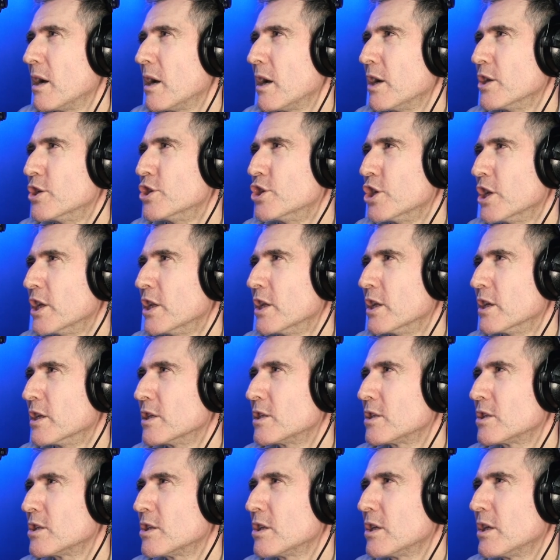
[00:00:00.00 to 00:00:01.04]
a
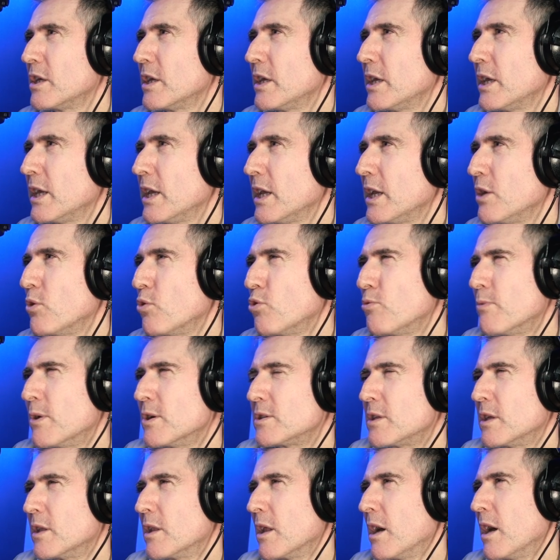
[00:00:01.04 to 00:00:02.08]
genius,
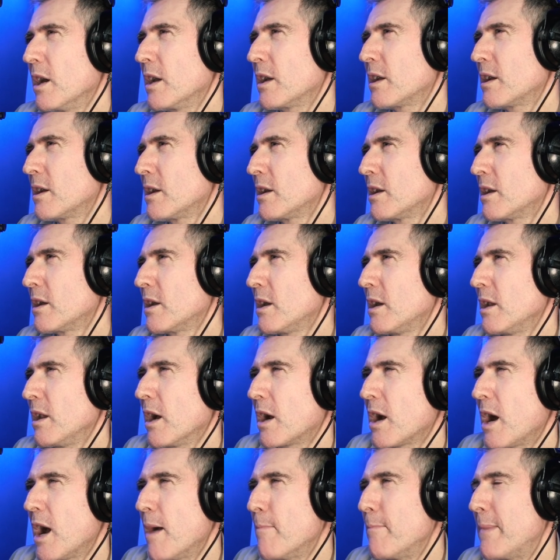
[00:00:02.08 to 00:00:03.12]
almost in like
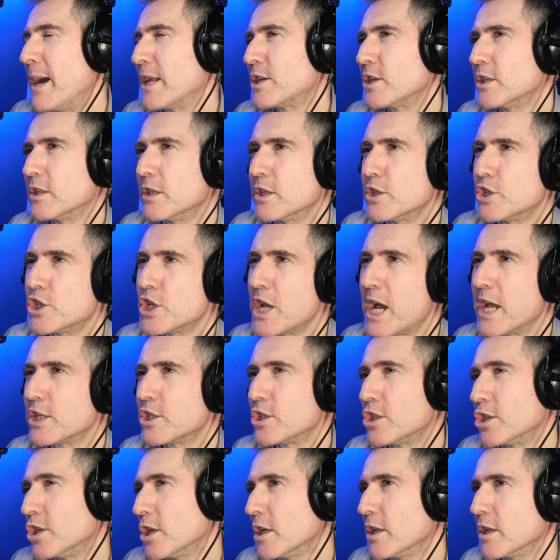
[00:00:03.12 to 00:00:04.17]
I imagine the jazz
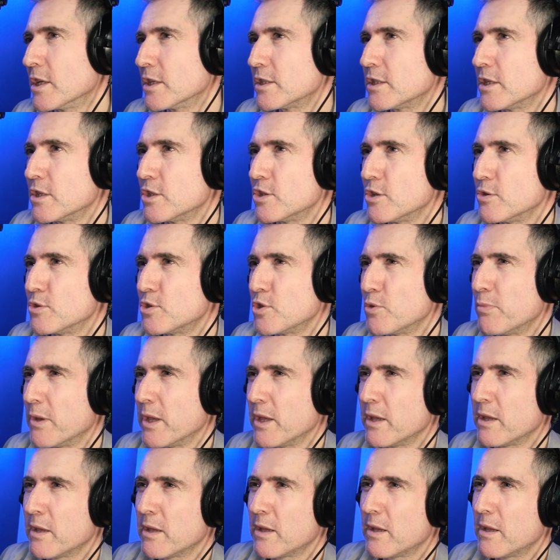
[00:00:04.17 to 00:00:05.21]
geniuses used to
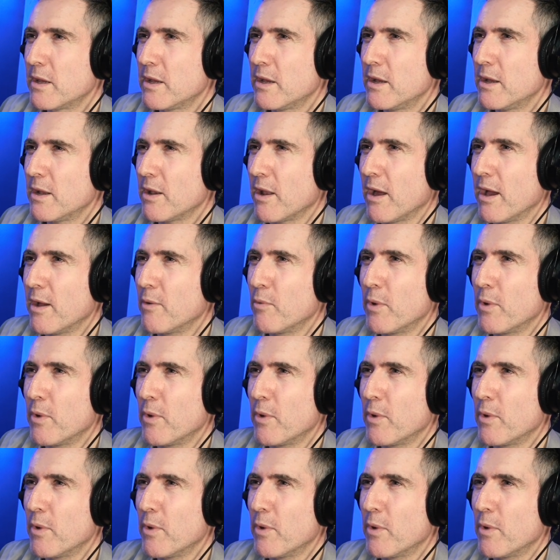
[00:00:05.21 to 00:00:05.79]
be. Like